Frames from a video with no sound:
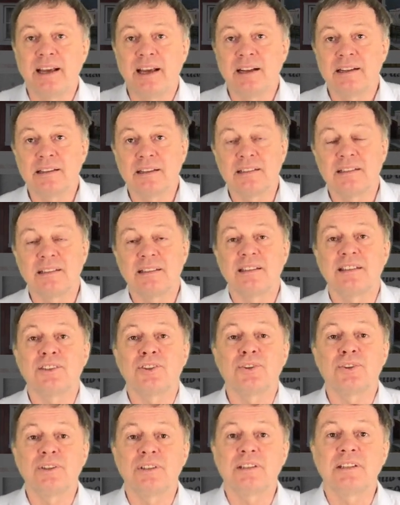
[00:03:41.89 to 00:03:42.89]
enters the
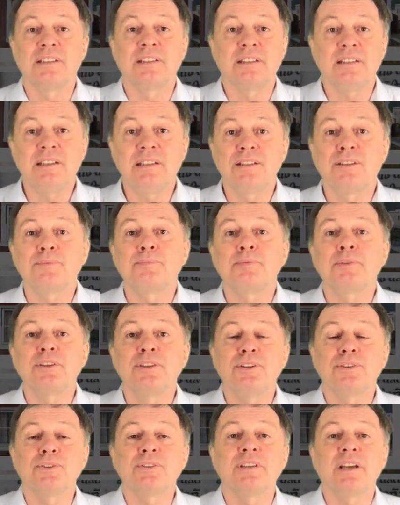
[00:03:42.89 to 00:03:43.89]
salty sea to
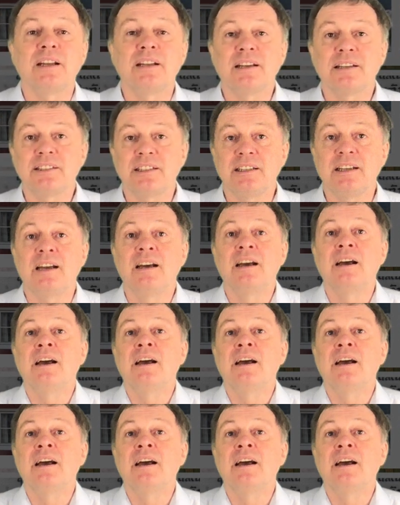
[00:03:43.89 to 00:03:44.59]
produce energy,